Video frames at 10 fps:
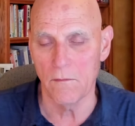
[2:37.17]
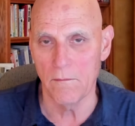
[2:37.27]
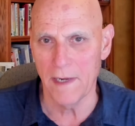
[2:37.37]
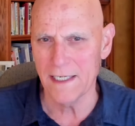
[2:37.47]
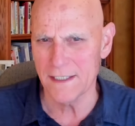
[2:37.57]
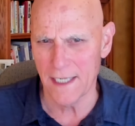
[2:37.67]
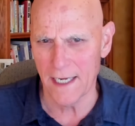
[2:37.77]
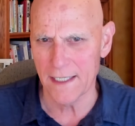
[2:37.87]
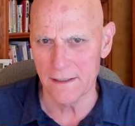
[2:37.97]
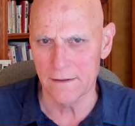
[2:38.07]

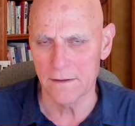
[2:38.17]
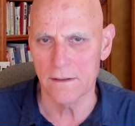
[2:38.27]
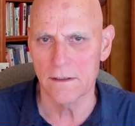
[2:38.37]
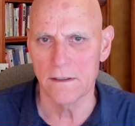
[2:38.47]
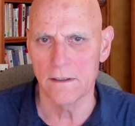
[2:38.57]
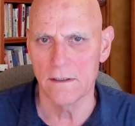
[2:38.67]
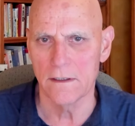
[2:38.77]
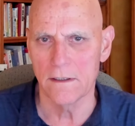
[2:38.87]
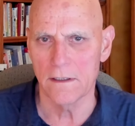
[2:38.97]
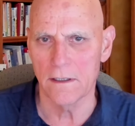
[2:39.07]
maintain
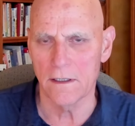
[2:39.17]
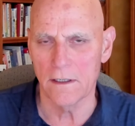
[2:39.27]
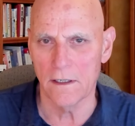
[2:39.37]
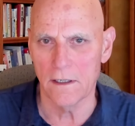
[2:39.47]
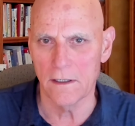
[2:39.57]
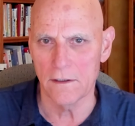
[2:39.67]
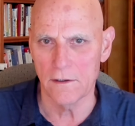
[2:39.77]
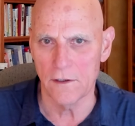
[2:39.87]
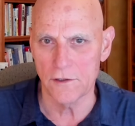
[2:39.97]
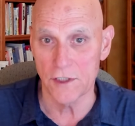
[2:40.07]

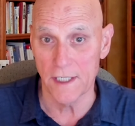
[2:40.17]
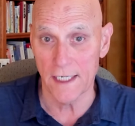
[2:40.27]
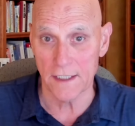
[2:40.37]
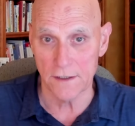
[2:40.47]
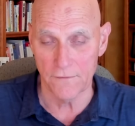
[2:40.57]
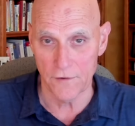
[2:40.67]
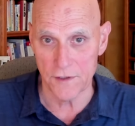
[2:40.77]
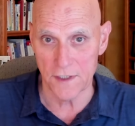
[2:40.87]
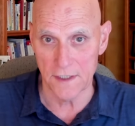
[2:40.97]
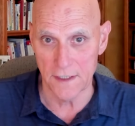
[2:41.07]
a genetic
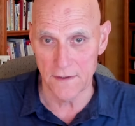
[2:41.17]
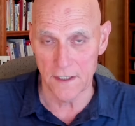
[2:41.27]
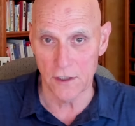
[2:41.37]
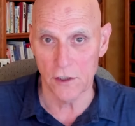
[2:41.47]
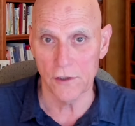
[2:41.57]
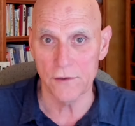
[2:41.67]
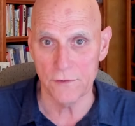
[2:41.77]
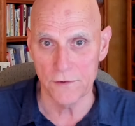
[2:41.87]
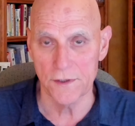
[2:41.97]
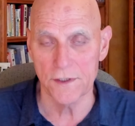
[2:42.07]
diversity that
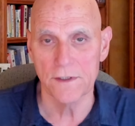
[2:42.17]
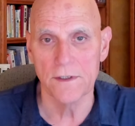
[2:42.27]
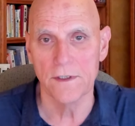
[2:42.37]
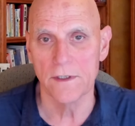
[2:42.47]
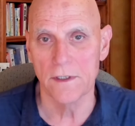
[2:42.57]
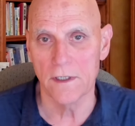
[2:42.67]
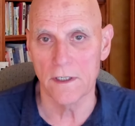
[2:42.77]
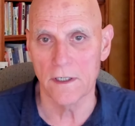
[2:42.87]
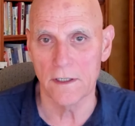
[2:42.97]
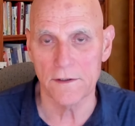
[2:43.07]
includes
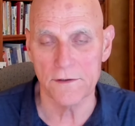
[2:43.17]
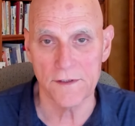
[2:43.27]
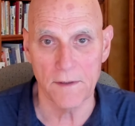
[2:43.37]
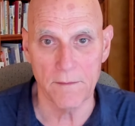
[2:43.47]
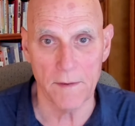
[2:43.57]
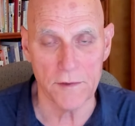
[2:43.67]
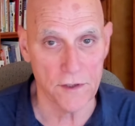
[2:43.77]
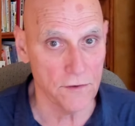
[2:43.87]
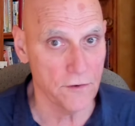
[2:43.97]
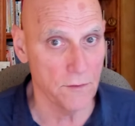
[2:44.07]
some members
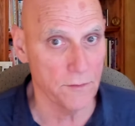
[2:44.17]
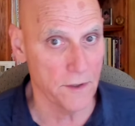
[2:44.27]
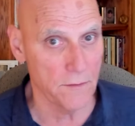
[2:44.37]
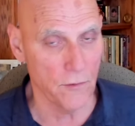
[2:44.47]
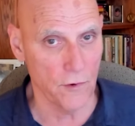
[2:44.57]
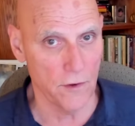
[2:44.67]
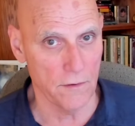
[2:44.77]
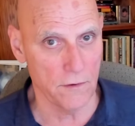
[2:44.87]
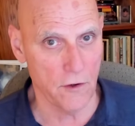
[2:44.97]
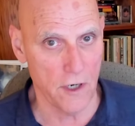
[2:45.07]
of the troop that are
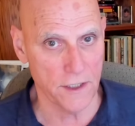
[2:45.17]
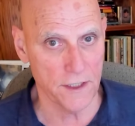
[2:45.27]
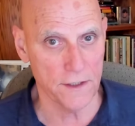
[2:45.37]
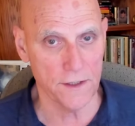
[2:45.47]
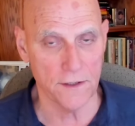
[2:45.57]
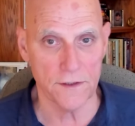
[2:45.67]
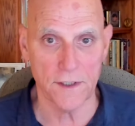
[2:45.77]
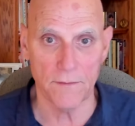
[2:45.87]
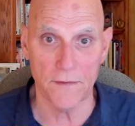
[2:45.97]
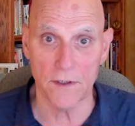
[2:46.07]
more cautious and
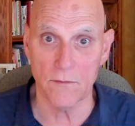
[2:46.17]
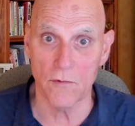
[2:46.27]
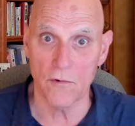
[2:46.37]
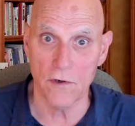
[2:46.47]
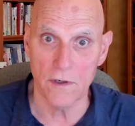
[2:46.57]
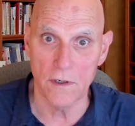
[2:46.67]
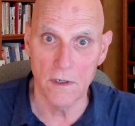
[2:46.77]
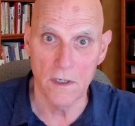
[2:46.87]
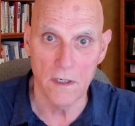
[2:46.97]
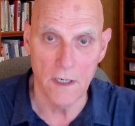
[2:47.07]
some that are more
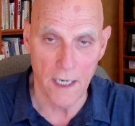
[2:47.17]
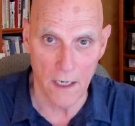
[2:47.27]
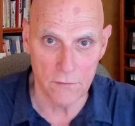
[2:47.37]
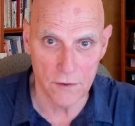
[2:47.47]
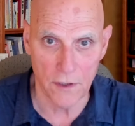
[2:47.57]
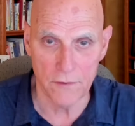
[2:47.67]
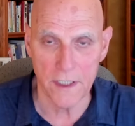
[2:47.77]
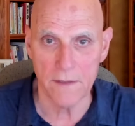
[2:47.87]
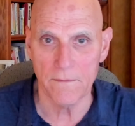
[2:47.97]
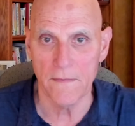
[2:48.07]

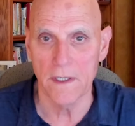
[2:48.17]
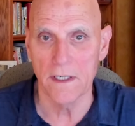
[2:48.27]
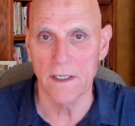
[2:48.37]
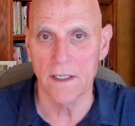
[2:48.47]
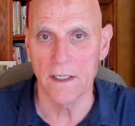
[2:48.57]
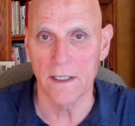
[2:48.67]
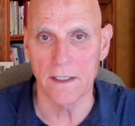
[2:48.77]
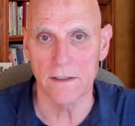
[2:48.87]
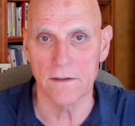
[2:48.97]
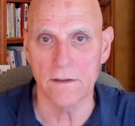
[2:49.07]
outgoing
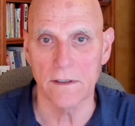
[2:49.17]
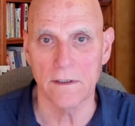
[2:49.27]
and